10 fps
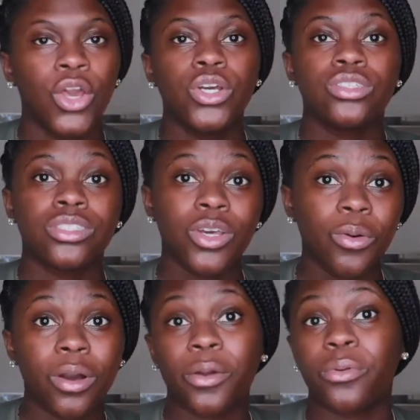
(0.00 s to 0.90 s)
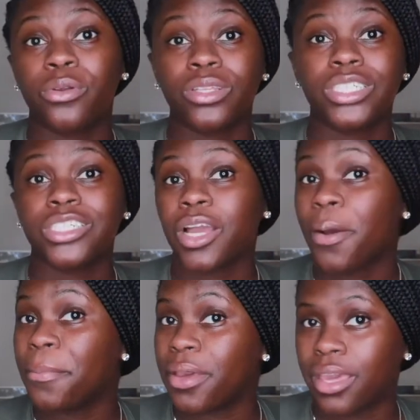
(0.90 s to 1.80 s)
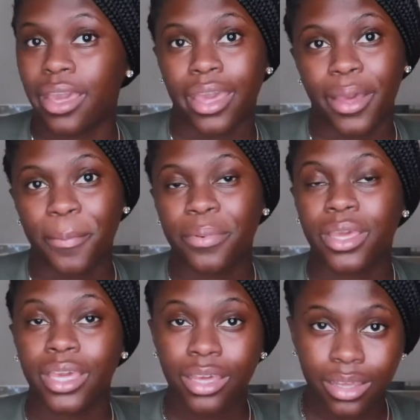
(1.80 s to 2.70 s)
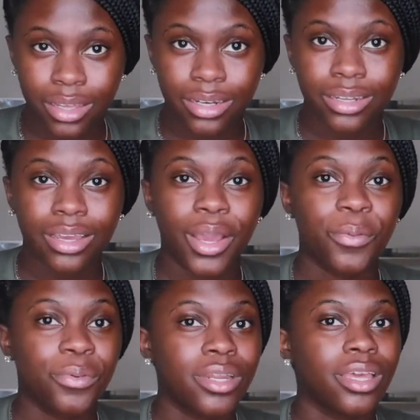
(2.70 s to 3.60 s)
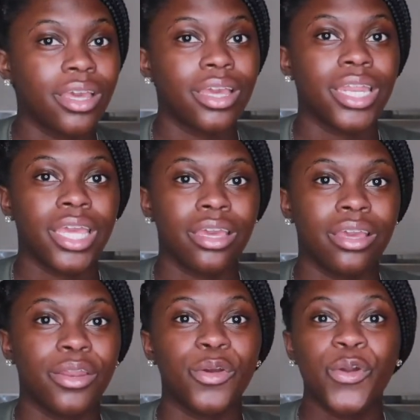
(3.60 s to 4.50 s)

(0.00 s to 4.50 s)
So I went on the shop pay app and I went ahead and